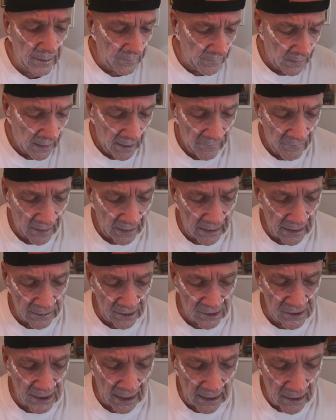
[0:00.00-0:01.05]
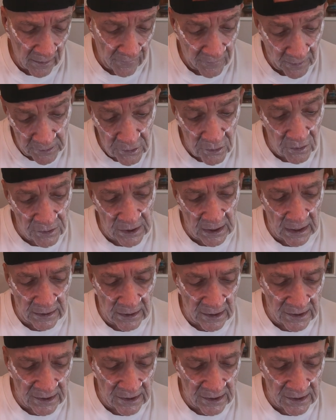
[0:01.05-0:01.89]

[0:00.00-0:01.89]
If I get the second, if I choose to get